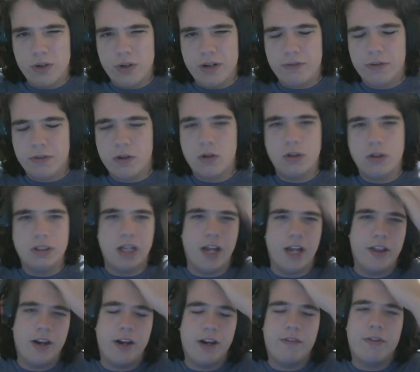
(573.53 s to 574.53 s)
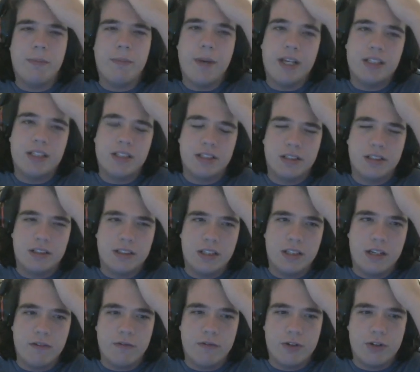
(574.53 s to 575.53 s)
difficult now that I have the base
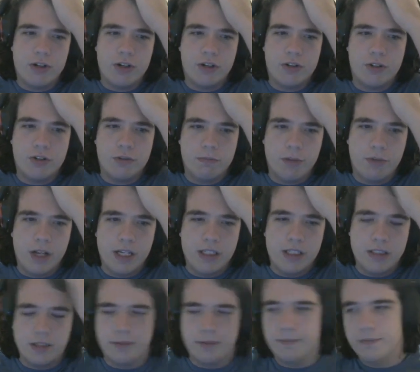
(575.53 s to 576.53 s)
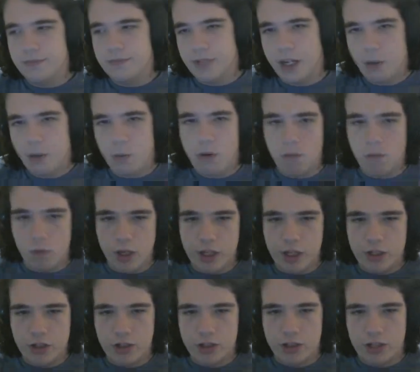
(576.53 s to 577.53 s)
infrastructure in place. Like, what
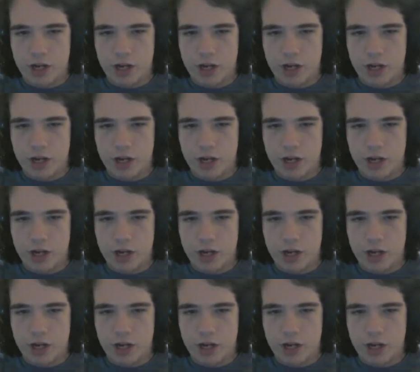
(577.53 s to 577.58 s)
really took the